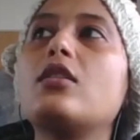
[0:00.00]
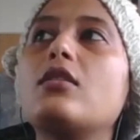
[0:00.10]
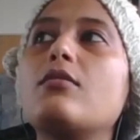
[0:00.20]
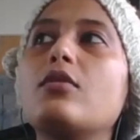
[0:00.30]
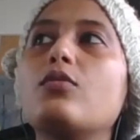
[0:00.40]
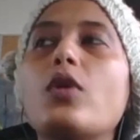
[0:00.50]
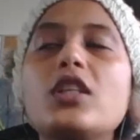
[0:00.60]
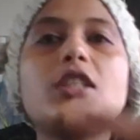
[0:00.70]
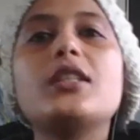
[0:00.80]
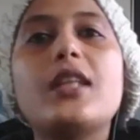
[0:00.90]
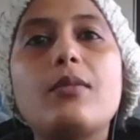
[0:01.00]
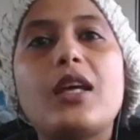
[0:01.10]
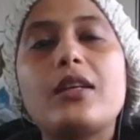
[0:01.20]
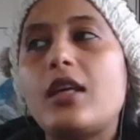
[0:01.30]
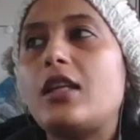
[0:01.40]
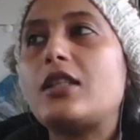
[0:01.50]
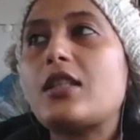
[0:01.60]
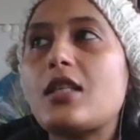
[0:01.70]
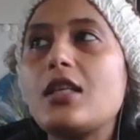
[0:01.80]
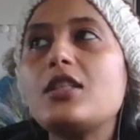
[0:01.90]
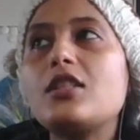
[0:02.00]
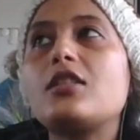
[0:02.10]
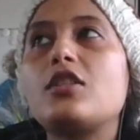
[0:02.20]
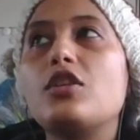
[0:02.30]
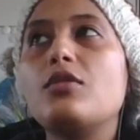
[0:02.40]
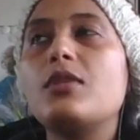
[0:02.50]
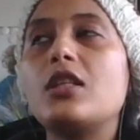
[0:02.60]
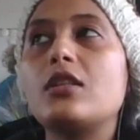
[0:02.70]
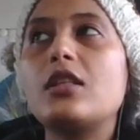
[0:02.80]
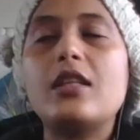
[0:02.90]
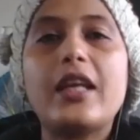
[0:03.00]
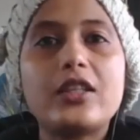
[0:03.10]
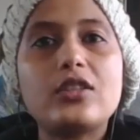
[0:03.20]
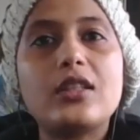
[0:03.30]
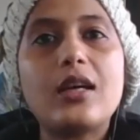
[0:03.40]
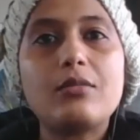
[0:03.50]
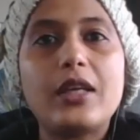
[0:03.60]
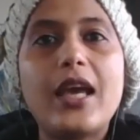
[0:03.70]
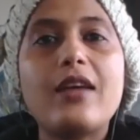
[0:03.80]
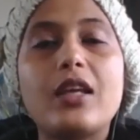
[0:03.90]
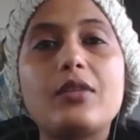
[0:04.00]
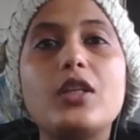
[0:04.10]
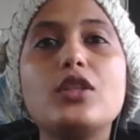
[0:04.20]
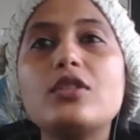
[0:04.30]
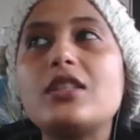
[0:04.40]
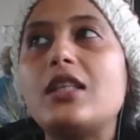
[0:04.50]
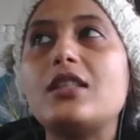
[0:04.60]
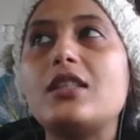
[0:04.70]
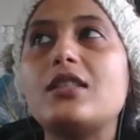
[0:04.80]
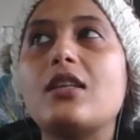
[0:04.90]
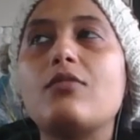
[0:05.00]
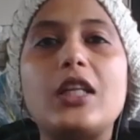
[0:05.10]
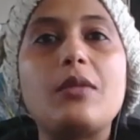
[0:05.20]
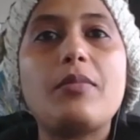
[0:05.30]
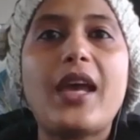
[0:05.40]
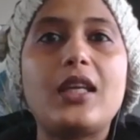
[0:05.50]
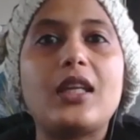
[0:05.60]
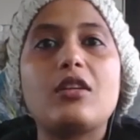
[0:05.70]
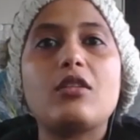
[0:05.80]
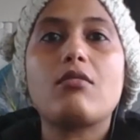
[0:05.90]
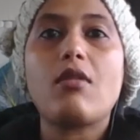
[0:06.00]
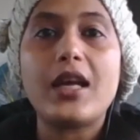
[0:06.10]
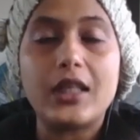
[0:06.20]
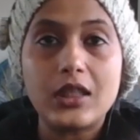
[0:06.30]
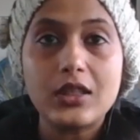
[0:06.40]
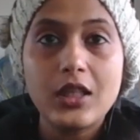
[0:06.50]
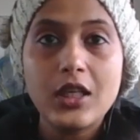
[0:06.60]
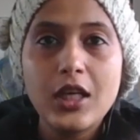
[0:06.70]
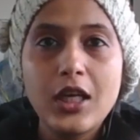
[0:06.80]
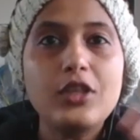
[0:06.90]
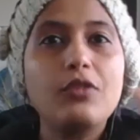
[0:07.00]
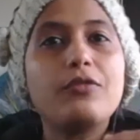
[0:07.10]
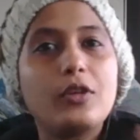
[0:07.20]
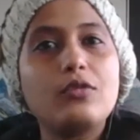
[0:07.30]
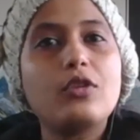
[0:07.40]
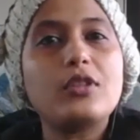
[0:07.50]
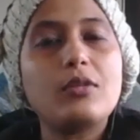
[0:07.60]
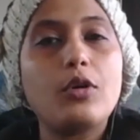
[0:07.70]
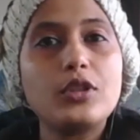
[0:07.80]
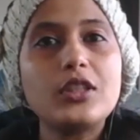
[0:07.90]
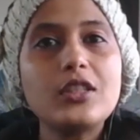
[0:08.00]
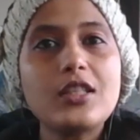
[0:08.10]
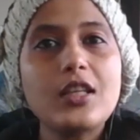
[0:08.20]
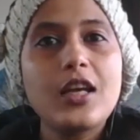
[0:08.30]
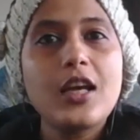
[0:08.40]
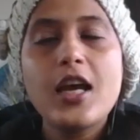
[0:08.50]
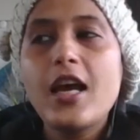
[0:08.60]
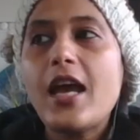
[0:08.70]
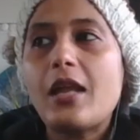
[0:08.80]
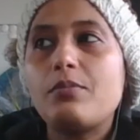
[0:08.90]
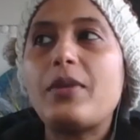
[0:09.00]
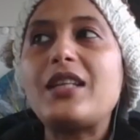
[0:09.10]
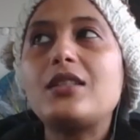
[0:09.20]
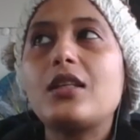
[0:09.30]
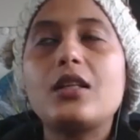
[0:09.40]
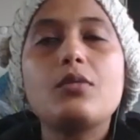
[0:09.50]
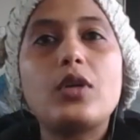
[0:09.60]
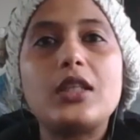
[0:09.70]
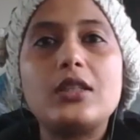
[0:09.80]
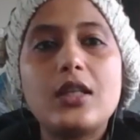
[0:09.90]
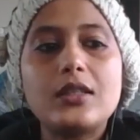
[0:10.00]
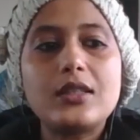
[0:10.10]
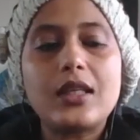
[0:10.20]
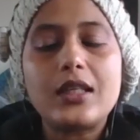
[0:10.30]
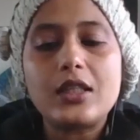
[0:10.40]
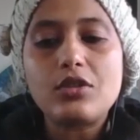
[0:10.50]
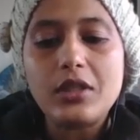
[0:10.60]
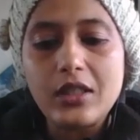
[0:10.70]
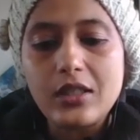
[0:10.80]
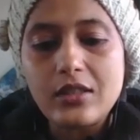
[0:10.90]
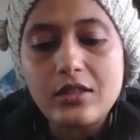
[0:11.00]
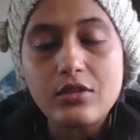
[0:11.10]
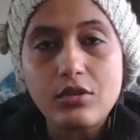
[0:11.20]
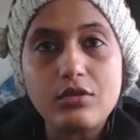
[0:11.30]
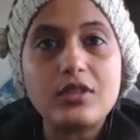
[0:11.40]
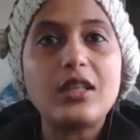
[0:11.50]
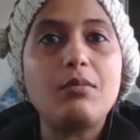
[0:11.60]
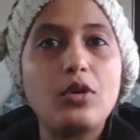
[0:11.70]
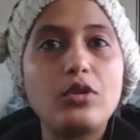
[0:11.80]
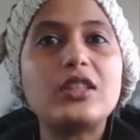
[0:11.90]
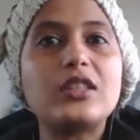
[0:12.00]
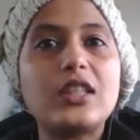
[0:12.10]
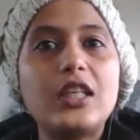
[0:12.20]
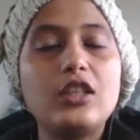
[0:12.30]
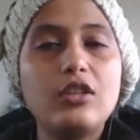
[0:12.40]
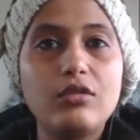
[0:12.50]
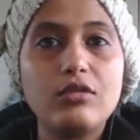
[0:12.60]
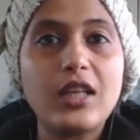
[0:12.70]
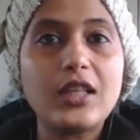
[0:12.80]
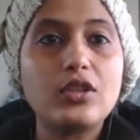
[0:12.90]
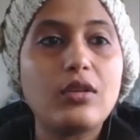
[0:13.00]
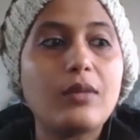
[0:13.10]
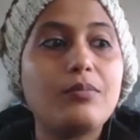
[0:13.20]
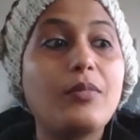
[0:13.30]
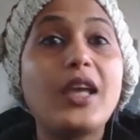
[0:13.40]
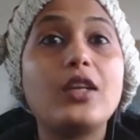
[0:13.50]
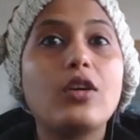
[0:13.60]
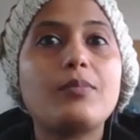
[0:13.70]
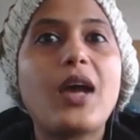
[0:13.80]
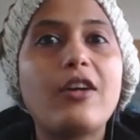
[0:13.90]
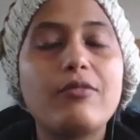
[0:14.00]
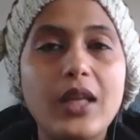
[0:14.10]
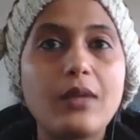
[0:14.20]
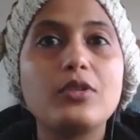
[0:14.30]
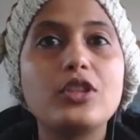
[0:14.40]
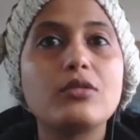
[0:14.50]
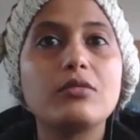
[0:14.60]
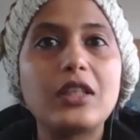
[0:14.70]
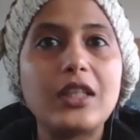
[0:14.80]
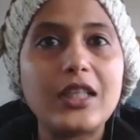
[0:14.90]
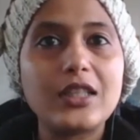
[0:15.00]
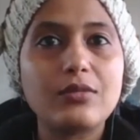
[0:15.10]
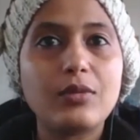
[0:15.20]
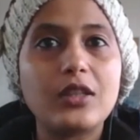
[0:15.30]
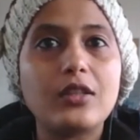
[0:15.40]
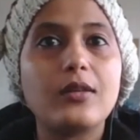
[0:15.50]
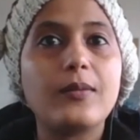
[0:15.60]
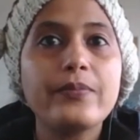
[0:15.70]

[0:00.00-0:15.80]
watching them, like, and I think it's human connection that we have. Like when you see someone in pain and crying, you feel those emotions. And basically what it does is like it triggers those emotions in you that you may not have been able to release with the